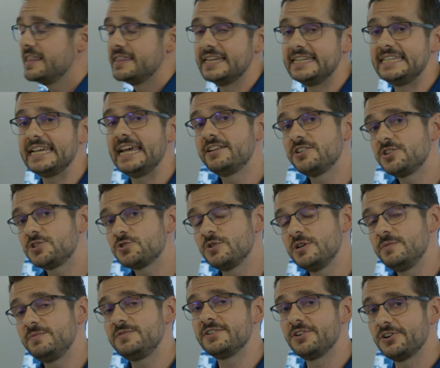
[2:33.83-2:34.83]
the data
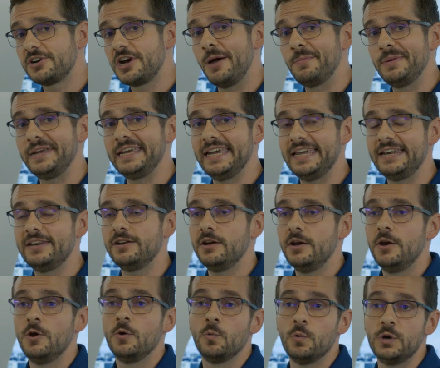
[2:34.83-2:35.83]
streams that are coming in
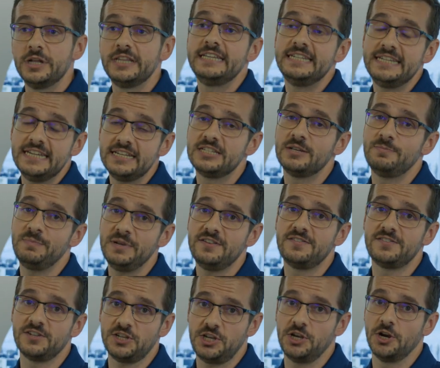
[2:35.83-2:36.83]
really need to
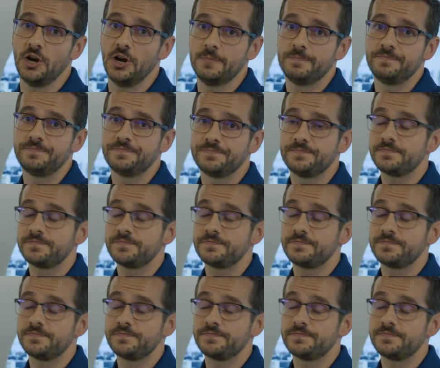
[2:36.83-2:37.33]
be secure